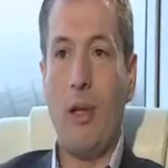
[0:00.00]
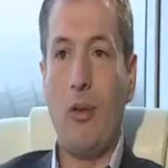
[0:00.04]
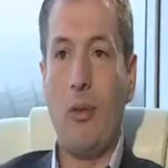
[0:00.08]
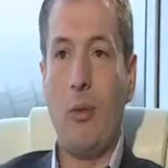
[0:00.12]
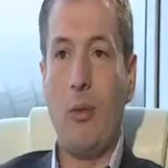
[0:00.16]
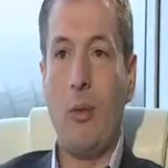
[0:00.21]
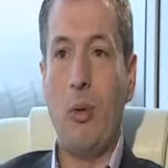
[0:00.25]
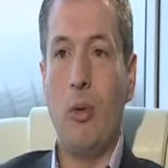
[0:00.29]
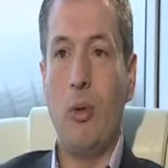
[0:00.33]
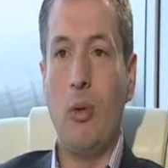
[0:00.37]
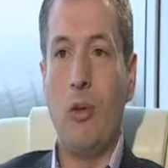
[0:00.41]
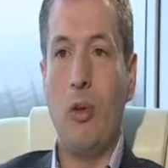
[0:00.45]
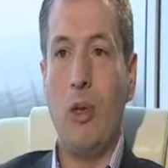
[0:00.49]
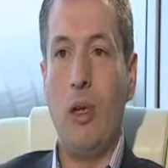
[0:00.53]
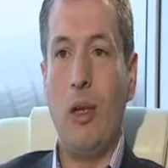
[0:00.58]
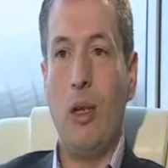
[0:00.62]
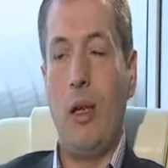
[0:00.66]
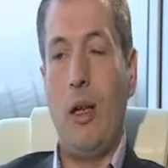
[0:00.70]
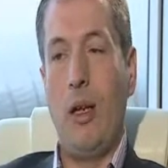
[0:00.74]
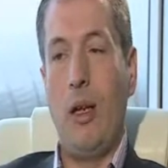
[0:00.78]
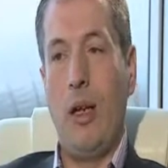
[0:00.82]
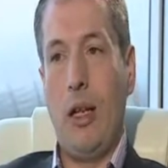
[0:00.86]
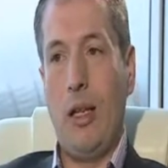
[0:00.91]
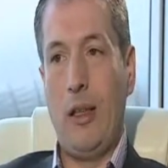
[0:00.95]
towards.
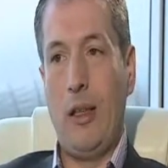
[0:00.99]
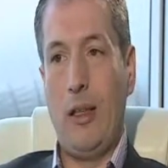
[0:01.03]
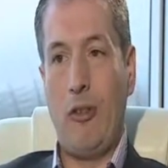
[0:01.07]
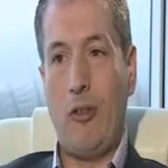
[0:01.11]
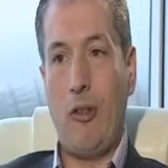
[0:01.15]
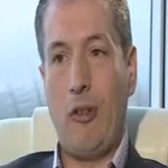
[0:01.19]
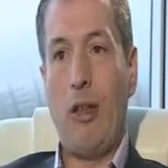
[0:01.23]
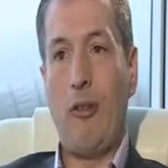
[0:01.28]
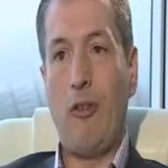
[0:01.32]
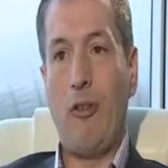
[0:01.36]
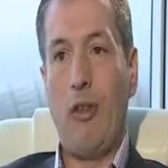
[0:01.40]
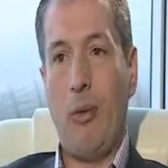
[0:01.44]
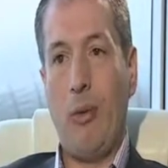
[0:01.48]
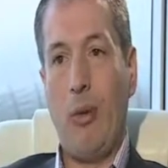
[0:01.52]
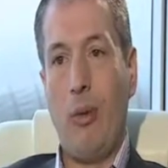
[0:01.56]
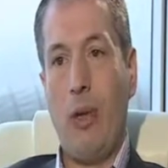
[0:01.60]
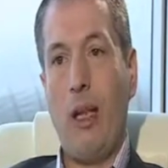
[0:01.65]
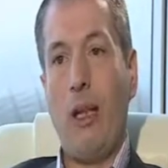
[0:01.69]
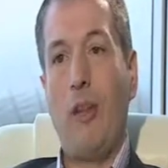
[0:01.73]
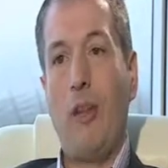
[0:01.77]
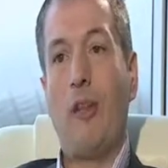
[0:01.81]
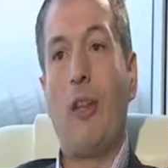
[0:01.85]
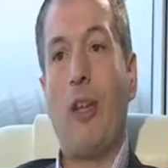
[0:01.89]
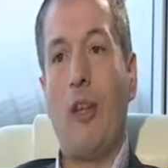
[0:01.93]
And the strategy
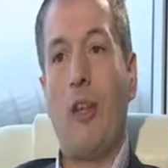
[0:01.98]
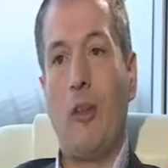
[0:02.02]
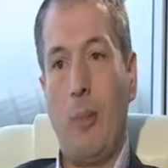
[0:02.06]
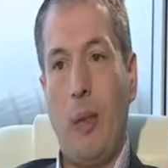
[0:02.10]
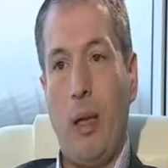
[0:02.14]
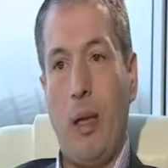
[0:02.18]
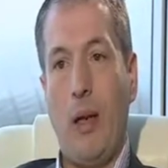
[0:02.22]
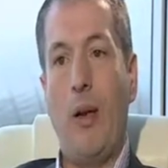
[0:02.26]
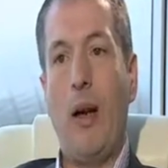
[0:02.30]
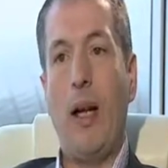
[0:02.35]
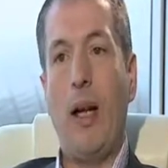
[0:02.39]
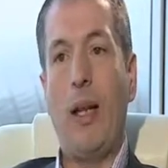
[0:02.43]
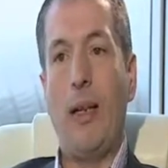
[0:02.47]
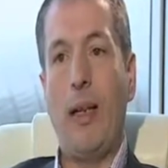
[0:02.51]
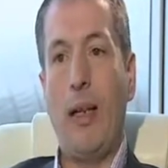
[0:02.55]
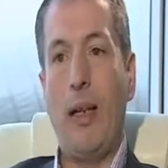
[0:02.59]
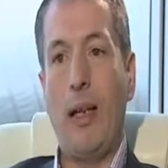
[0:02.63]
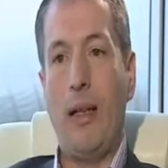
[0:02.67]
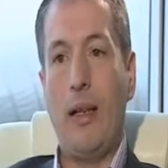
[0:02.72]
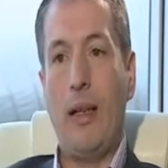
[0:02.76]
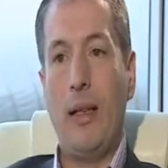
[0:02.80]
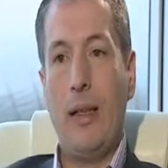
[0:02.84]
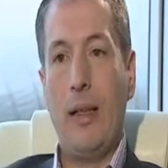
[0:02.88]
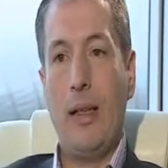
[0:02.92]
really sits behind
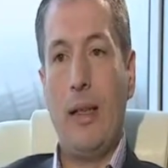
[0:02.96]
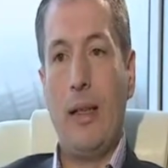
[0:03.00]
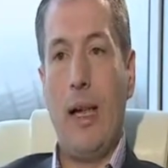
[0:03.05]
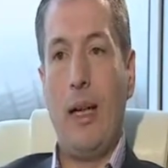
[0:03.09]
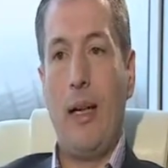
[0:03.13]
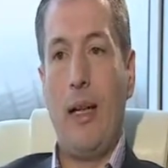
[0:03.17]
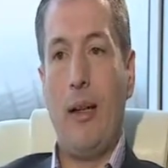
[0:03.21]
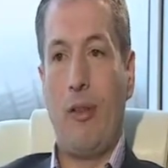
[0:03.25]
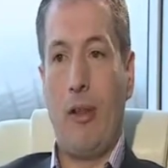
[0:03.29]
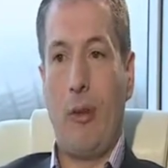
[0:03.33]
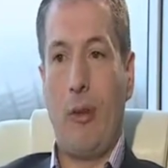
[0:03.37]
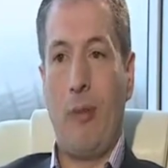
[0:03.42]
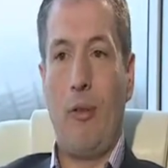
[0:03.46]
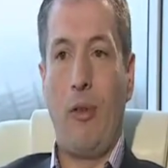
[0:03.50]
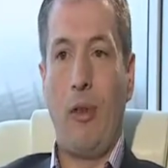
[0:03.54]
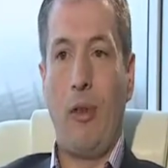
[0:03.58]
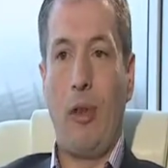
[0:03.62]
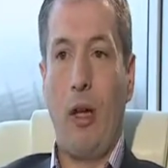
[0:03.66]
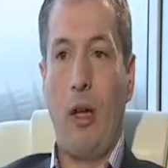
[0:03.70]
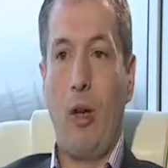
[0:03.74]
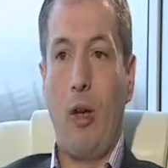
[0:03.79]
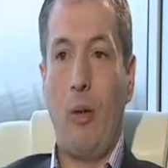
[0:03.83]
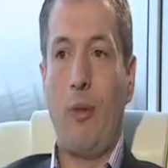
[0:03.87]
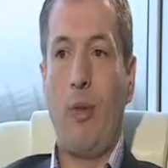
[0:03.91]
that, and it's something
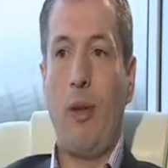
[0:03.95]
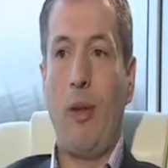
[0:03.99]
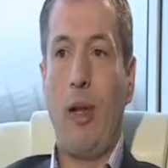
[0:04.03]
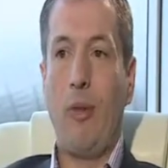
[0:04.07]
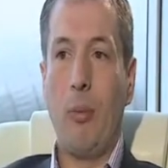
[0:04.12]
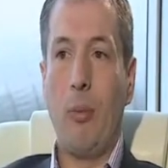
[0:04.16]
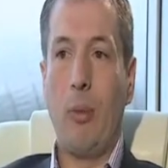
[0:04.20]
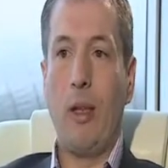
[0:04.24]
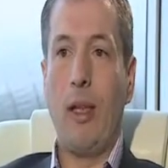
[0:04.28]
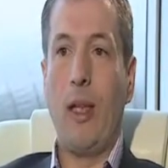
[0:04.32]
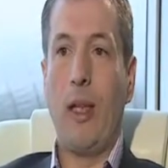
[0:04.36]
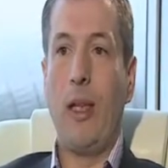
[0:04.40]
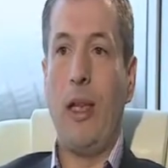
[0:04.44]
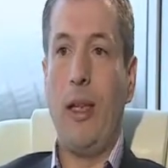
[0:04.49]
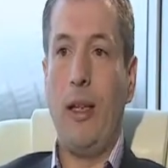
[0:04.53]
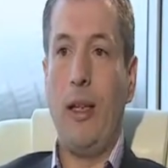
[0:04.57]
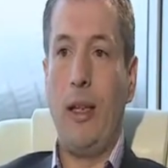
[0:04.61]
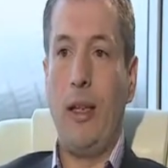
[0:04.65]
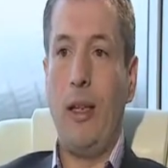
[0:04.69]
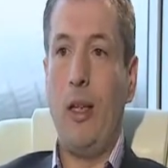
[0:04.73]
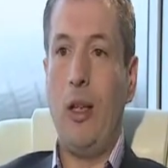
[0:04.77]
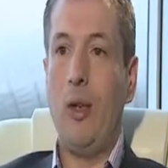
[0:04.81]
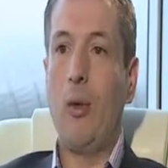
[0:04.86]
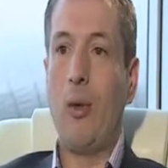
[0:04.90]
that hopefully everybody
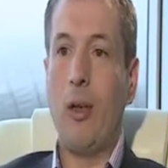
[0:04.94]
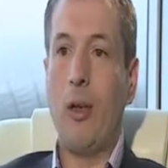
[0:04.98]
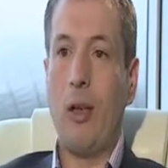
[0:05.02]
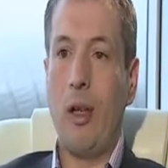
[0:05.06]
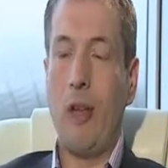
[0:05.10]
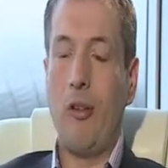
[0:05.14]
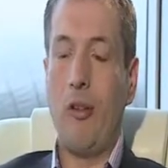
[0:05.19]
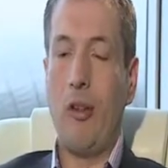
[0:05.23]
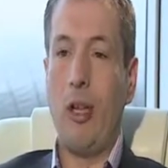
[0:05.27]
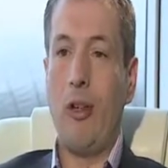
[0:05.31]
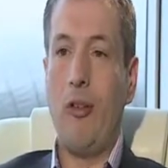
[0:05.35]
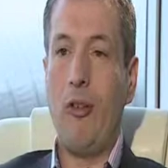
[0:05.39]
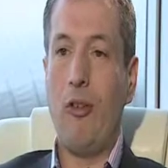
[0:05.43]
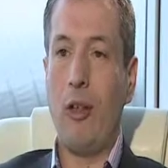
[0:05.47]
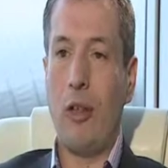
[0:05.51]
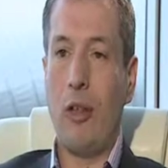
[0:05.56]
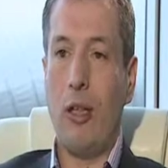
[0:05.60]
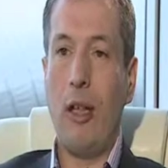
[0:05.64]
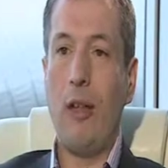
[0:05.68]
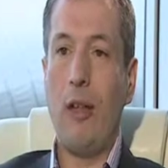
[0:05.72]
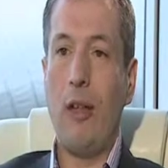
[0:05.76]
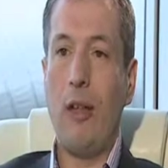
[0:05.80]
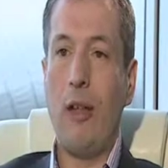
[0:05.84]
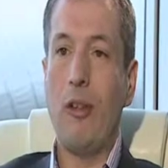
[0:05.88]
in the organisation
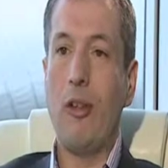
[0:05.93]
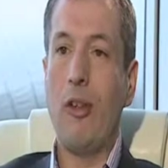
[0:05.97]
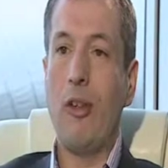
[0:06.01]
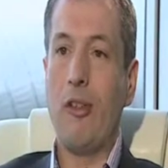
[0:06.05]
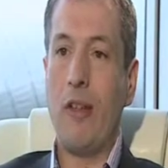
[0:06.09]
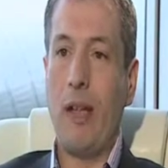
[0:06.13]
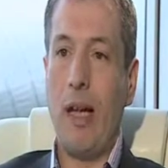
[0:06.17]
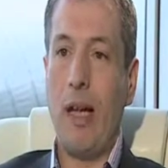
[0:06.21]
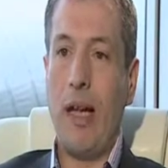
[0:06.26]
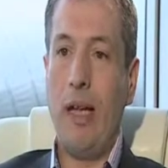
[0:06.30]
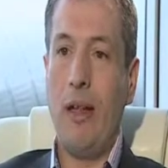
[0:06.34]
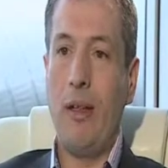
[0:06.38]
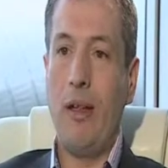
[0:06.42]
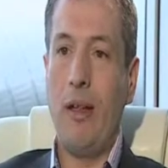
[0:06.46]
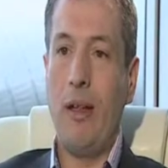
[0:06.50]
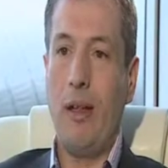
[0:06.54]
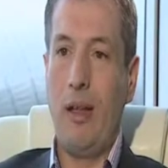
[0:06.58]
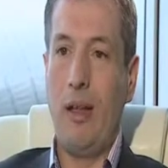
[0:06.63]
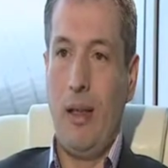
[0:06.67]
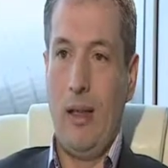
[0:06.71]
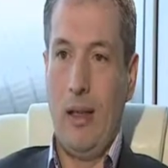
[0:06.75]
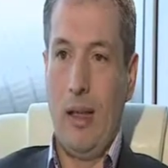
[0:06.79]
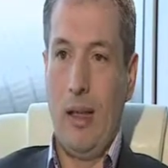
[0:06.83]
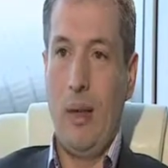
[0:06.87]
can understand
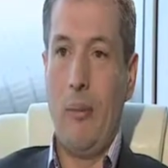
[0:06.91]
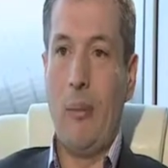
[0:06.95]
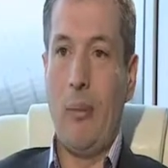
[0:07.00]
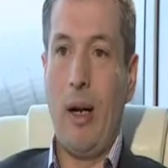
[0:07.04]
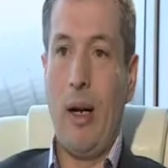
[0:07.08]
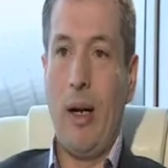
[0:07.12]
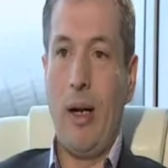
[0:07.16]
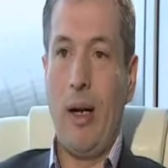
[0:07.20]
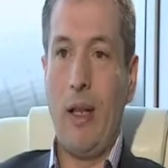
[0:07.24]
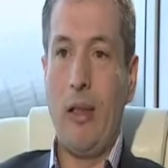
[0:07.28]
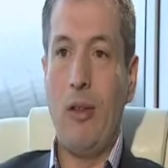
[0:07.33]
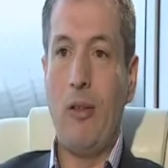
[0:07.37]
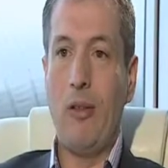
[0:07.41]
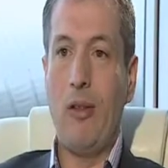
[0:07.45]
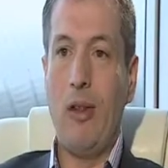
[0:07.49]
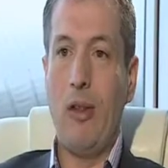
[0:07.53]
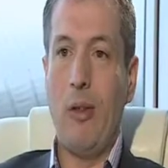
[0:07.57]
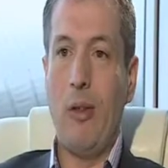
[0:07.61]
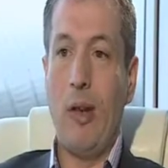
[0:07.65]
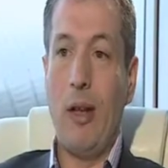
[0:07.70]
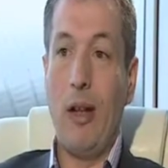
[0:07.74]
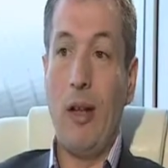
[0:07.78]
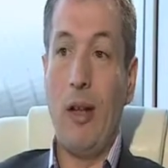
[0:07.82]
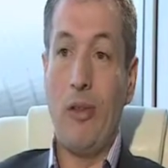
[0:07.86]
and buy
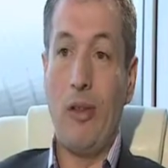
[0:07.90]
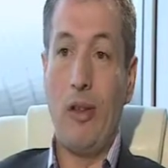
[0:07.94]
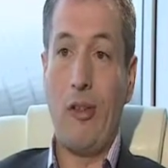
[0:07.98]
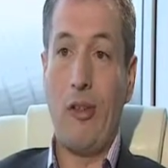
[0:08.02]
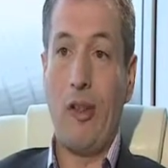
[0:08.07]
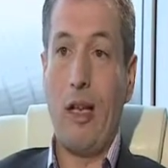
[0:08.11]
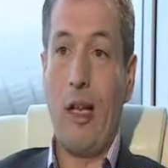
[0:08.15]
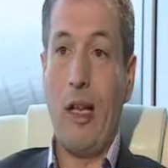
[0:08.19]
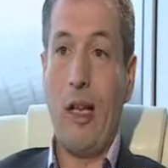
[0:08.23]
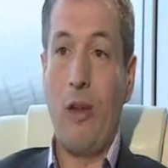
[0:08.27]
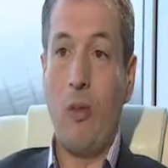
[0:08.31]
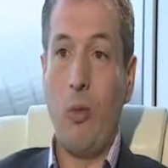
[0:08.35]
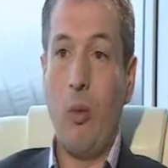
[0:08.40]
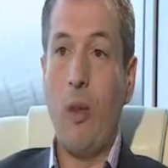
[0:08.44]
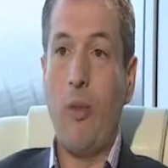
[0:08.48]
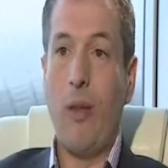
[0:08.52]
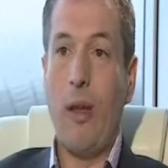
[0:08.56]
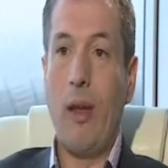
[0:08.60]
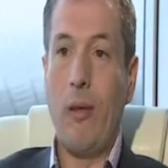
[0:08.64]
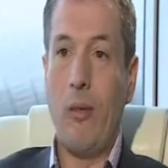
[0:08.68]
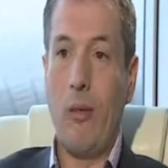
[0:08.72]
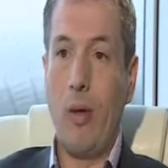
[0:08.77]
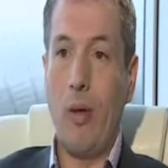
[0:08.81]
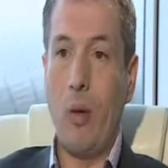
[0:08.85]
into and understand what
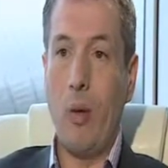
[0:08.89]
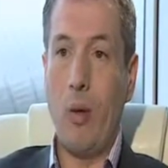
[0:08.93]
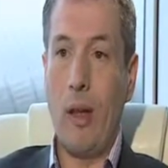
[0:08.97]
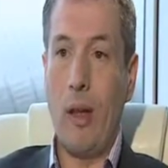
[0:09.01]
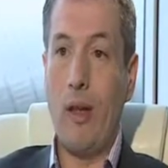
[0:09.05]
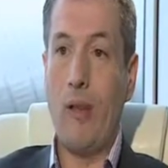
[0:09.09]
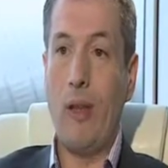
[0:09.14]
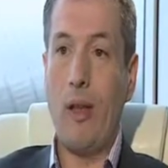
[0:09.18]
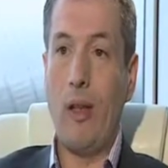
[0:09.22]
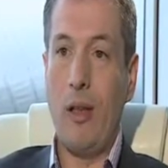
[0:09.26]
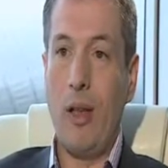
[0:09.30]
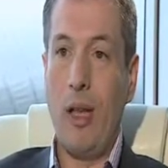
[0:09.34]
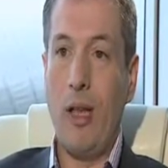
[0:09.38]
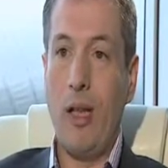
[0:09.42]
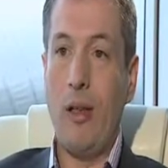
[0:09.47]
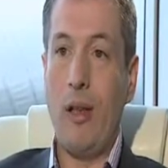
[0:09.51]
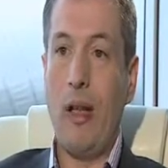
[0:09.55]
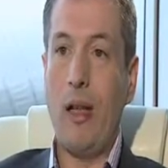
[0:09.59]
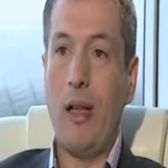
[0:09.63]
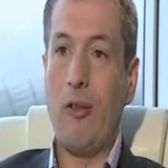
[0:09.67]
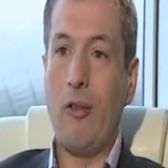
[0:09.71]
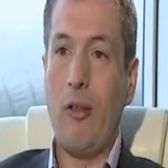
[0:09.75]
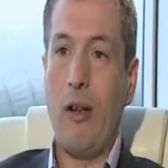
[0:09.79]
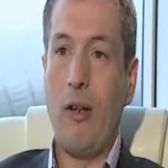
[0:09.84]
their role is in
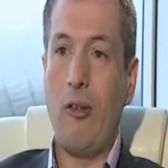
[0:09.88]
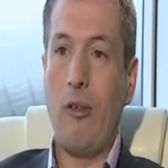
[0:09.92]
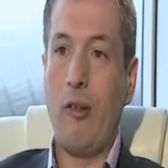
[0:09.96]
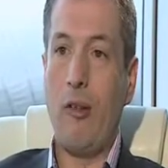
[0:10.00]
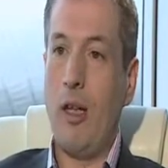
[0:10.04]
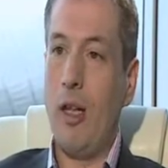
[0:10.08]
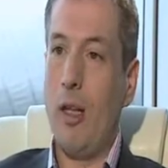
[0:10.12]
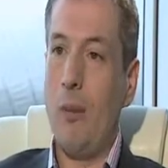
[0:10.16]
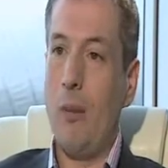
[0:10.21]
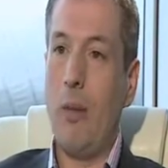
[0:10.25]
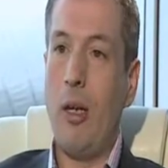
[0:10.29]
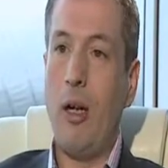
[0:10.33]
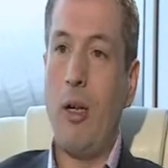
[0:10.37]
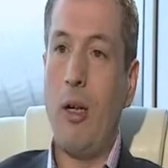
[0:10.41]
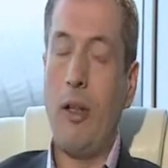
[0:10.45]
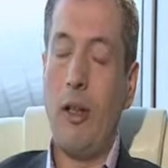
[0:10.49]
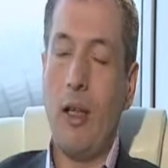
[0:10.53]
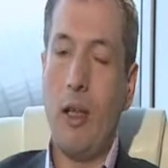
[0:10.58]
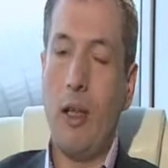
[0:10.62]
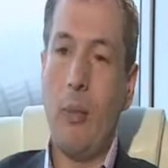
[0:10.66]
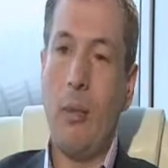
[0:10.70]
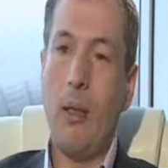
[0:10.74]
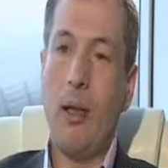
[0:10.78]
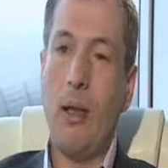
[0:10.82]
that strategy and the part that
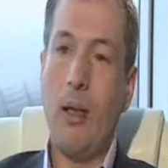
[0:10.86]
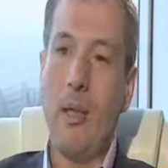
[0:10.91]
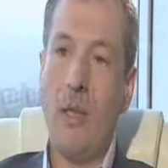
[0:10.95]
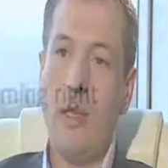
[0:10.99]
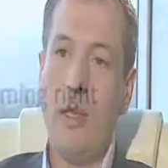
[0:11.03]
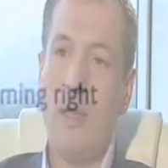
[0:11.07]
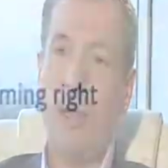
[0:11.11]
they play.